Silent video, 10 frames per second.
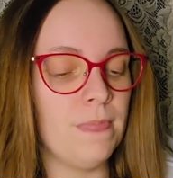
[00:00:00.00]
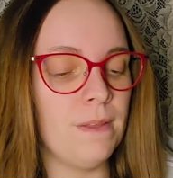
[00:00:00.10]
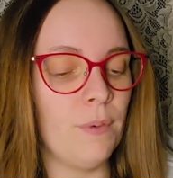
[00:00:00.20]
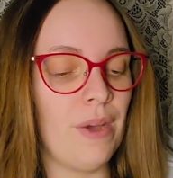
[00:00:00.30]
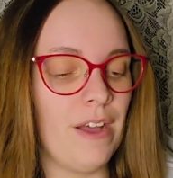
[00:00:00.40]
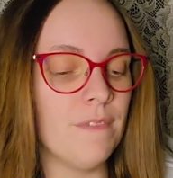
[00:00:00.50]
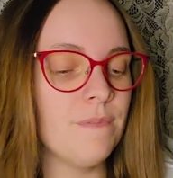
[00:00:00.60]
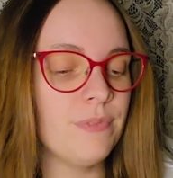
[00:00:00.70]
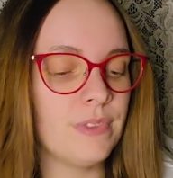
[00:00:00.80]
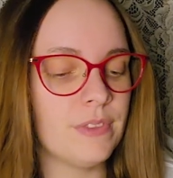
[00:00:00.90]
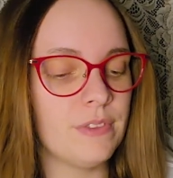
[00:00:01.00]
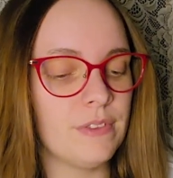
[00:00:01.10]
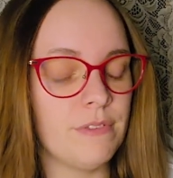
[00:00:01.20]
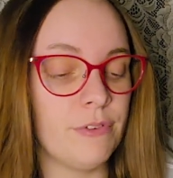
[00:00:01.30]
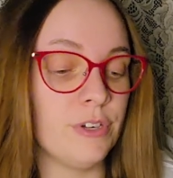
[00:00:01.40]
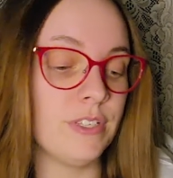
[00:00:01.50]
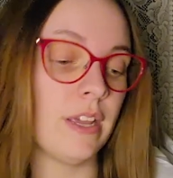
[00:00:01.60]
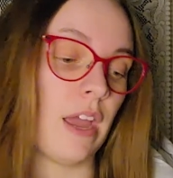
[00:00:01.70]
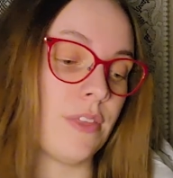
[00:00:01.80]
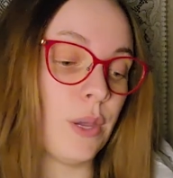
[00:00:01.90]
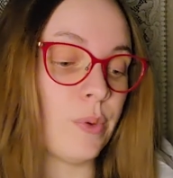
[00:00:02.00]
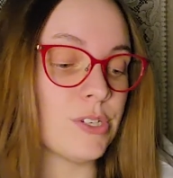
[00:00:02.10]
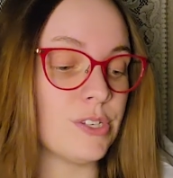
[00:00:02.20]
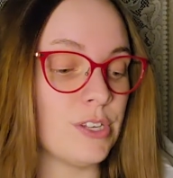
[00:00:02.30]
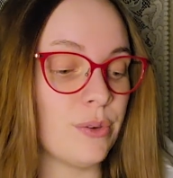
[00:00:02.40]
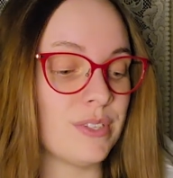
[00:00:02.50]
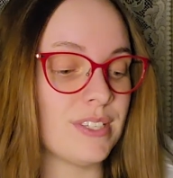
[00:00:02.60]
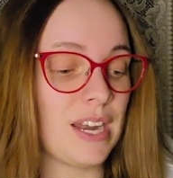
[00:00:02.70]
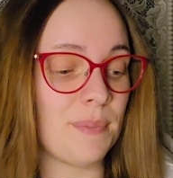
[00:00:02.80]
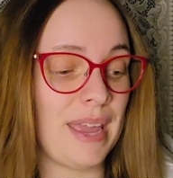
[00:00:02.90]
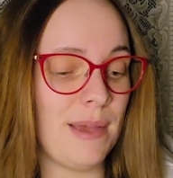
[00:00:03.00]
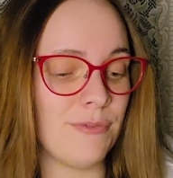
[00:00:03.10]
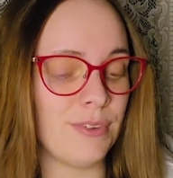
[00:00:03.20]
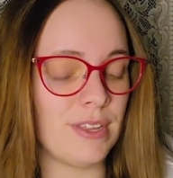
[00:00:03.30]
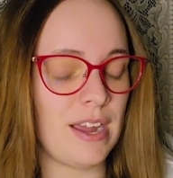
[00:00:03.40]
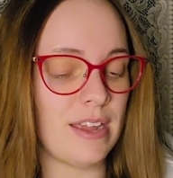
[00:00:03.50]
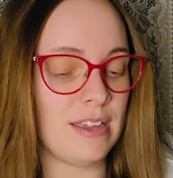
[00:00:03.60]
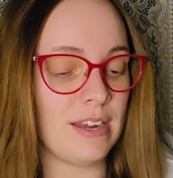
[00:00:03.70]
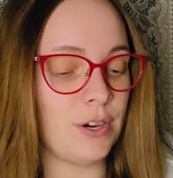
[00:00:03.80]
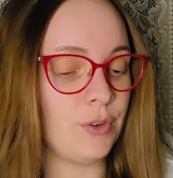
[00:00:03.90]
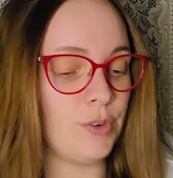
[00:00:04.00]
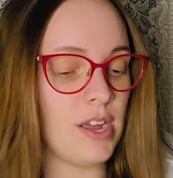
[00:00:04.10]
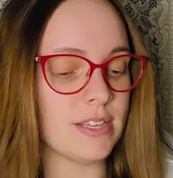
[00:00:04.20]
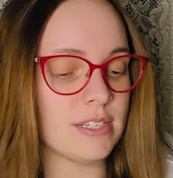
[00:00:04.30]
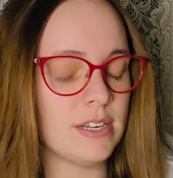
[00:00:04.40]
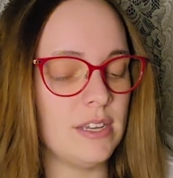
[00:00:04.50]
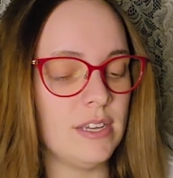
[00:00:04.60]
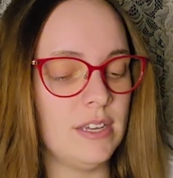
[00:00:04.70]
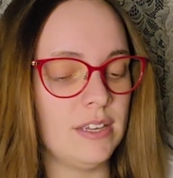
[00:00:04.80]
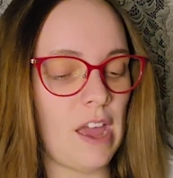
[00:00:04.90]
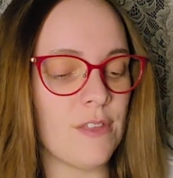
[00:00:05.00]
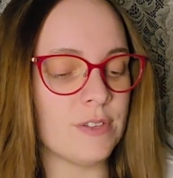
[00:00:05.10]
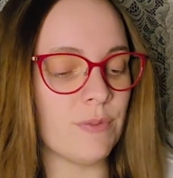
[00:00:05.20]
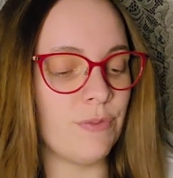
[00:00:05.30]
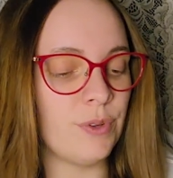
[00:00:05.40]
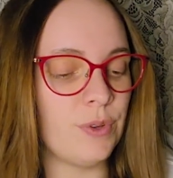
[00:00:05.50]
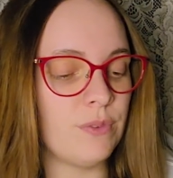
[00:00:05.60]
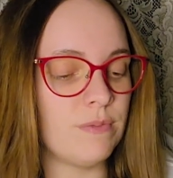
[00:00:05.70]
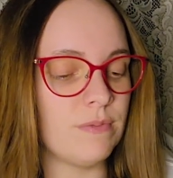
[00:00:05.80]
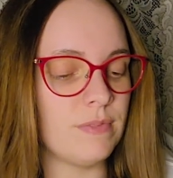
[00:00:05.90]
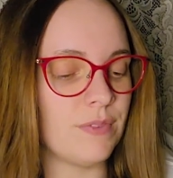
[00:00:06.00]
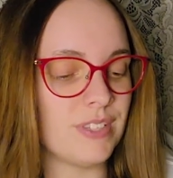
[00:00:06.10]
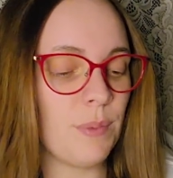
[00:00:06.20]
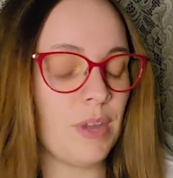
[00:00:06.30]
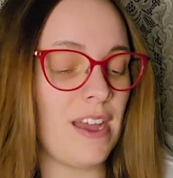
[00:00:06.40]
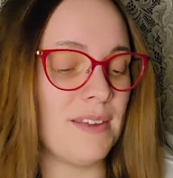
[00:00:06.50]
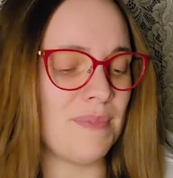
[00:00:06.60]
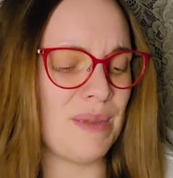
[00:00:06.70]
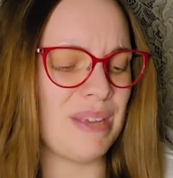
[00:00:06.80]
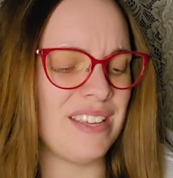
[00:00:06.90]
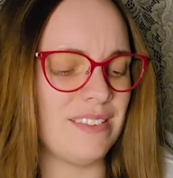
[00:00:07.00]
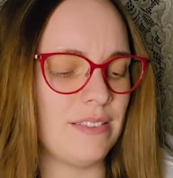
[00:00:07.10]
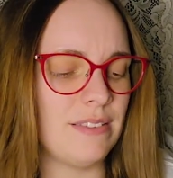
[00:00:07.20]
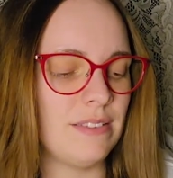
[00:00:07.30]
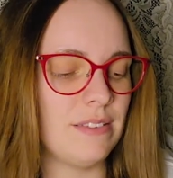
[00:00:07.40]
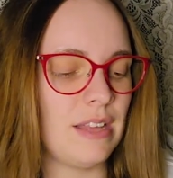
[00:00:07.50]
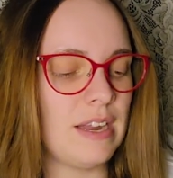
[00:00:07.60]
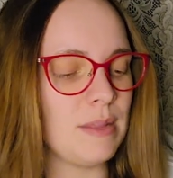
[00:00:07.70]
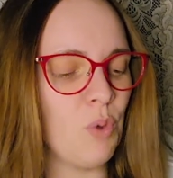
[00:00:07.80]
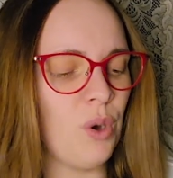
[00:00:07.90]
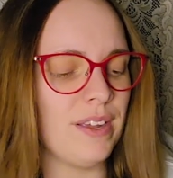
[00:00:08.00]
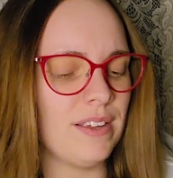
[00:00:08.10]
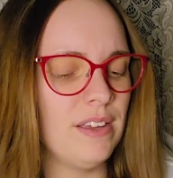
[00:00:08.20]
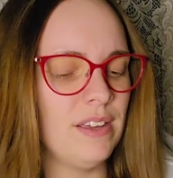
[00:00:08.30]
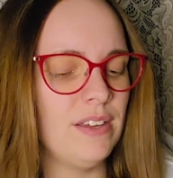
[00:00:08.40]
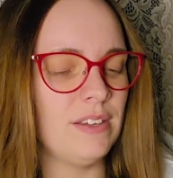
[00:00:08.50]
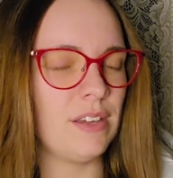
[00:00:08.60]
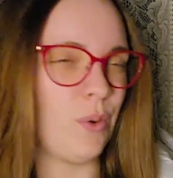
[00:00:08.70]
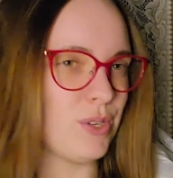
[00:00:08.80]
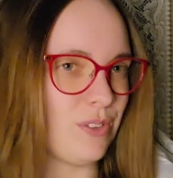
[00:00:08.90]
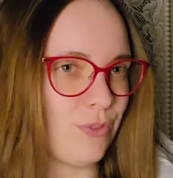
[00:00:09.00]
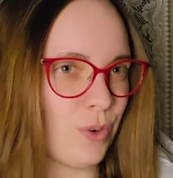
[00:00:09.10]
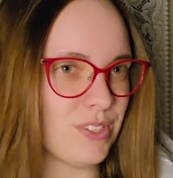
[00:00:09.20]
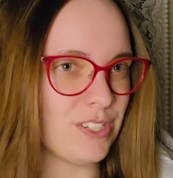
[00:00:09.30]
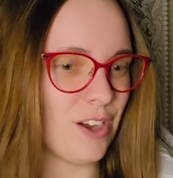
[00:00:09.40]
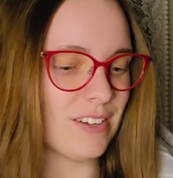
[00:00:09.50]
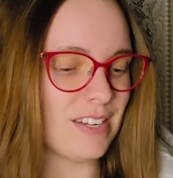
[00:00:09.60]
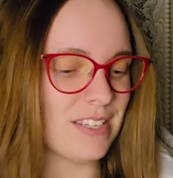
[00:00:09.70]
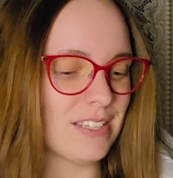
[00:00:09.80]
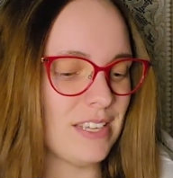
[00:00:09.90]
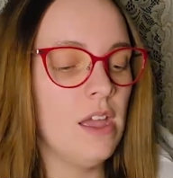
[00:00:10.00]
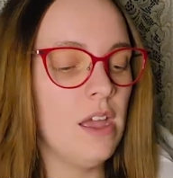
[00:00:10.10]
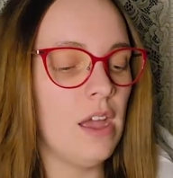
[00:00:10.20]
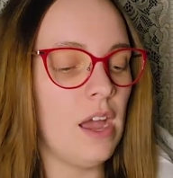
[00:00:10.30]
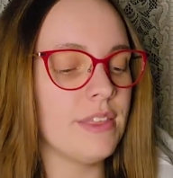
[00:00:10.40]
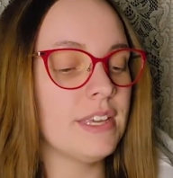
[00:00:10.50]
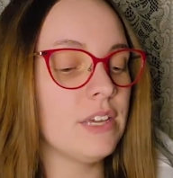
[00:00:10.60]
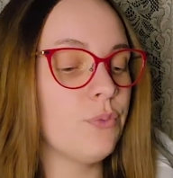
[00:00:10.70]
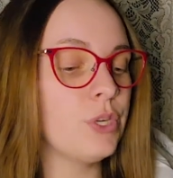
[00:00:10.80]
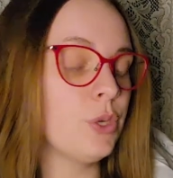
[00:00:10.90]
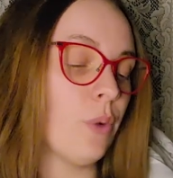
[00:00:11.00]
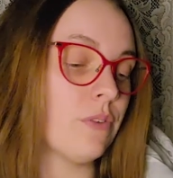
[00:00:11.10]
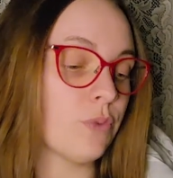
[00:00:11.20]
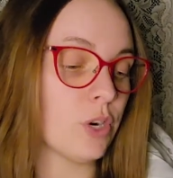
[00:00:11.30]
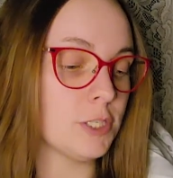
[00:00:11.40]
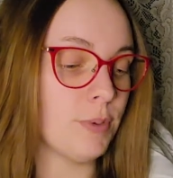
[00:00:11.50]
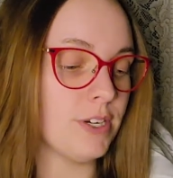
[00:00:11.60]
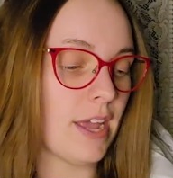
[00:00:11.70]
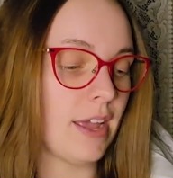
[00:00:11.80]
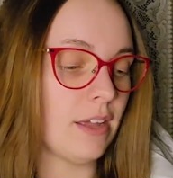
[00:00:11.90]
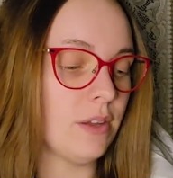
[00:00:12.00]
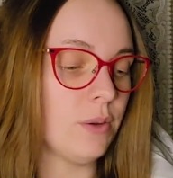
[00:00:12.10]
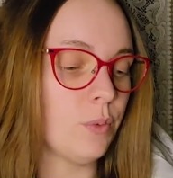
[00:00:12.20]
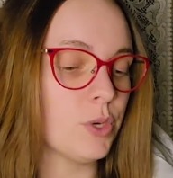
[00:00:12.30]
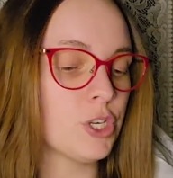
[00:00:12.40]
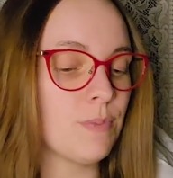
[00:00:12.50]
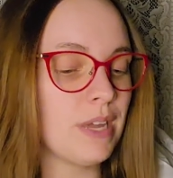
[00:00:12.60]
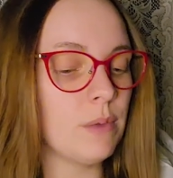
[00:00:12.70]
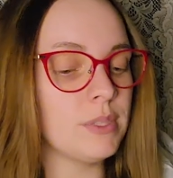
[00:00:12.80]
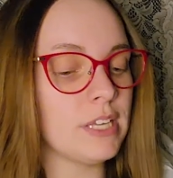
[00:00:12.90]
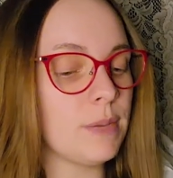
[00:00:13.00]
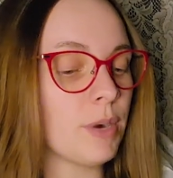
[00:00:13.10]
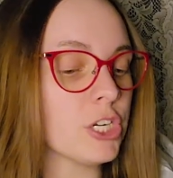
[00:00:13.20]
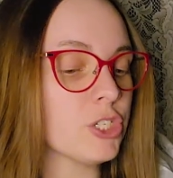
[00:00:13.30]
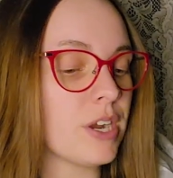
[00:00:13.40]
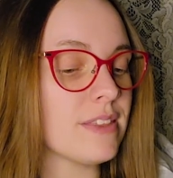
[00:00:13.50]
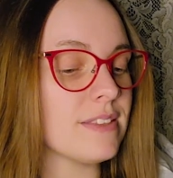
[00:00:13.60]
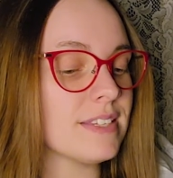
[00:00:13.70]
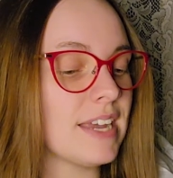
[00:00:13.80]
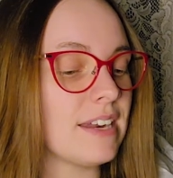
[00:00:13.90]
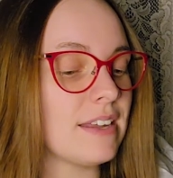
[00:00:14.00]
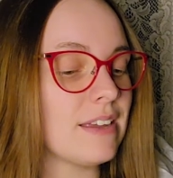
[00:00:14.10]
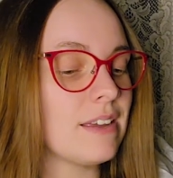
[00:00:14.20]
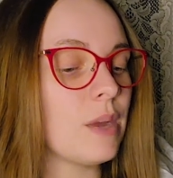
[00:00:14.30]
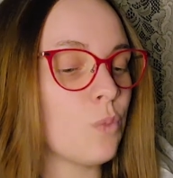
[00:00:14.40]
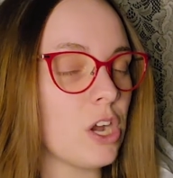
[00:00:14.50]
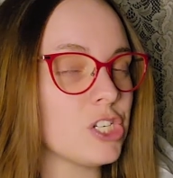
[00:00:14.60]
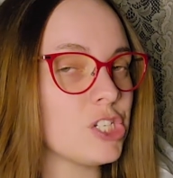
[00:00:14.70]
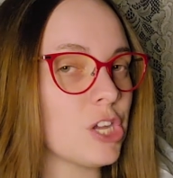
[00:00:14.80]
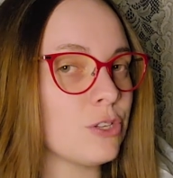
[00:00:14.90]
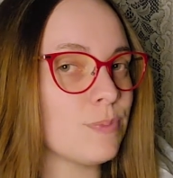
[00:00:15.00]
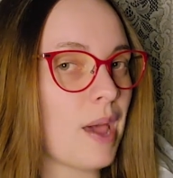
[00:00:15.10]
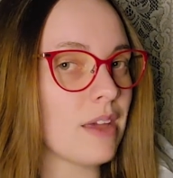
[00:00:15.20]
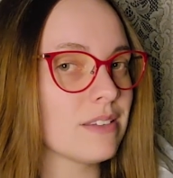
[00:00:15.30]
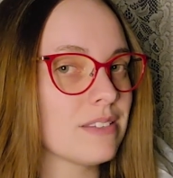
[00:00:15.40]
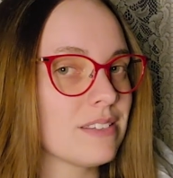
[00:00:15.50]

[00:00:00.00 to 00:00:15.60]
Well, first thing I think we should do is set up camp for the night here and rest. Gather some food of some kind, maybe, and then in the morning, go into the forest darkness. I think if we do one forest per day, we should be able to keep our strength and sanity and watch each other's backs.